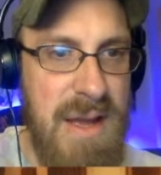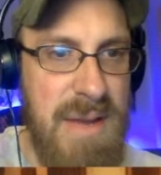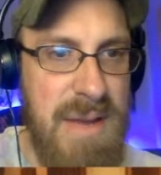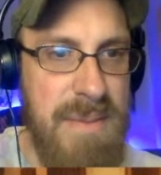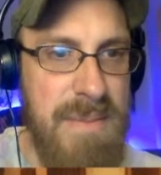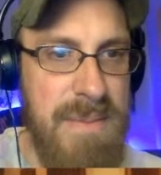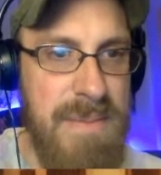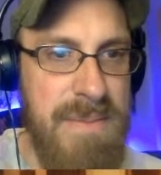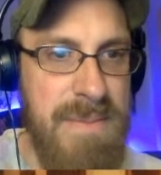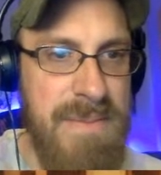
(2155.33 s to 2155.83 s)

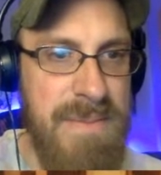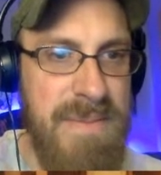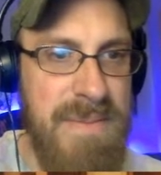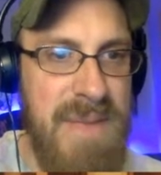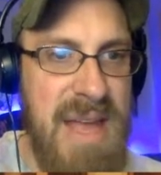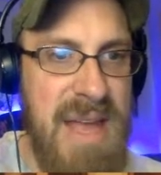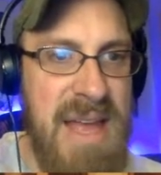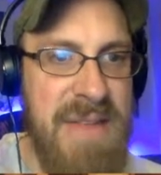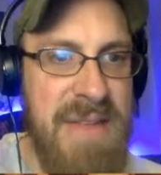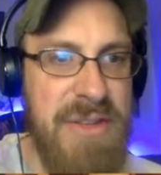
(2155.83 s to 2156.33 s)

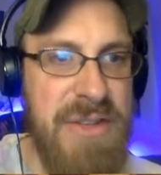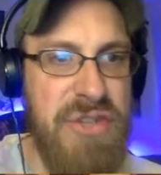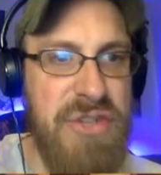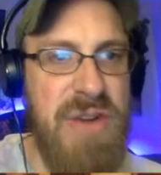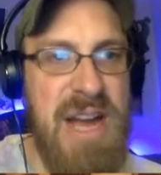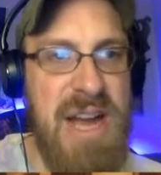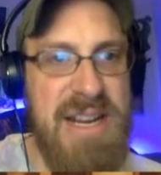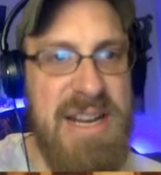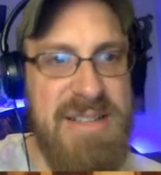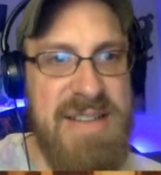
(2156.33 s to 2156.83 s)
And the
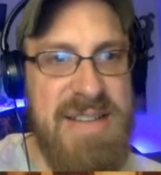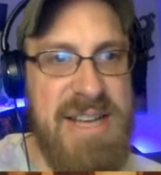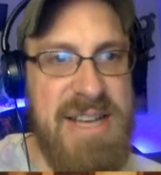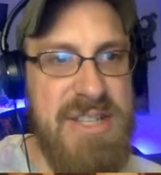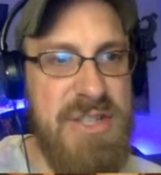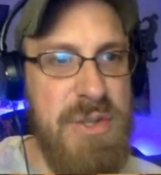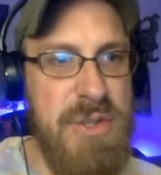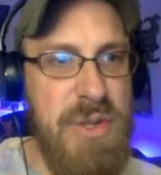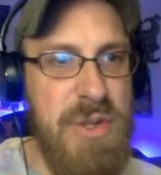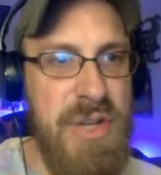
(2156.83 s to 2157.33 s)
shrine is
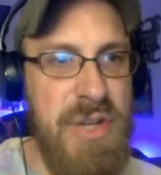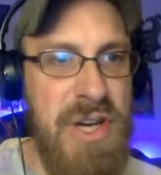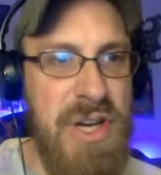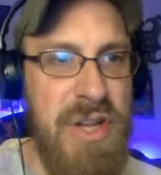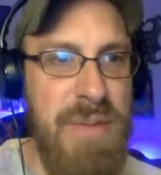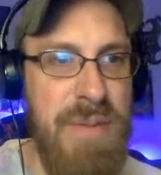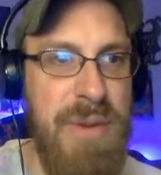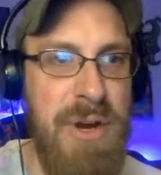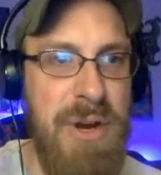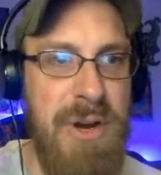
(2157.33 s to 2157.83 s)
next to
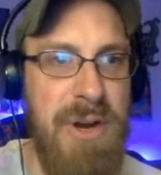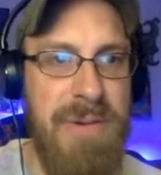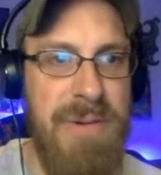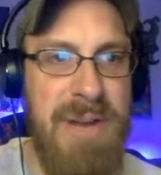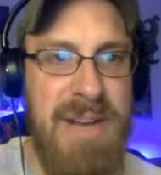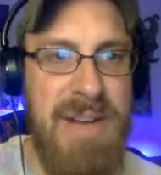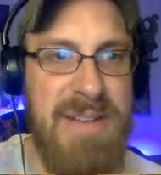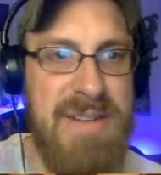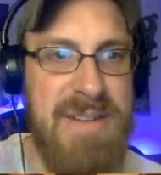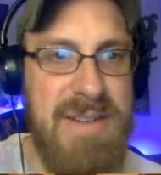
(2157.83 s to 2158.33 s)
the bar,
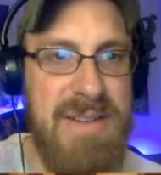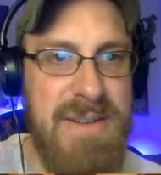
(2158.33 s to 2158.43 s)
right?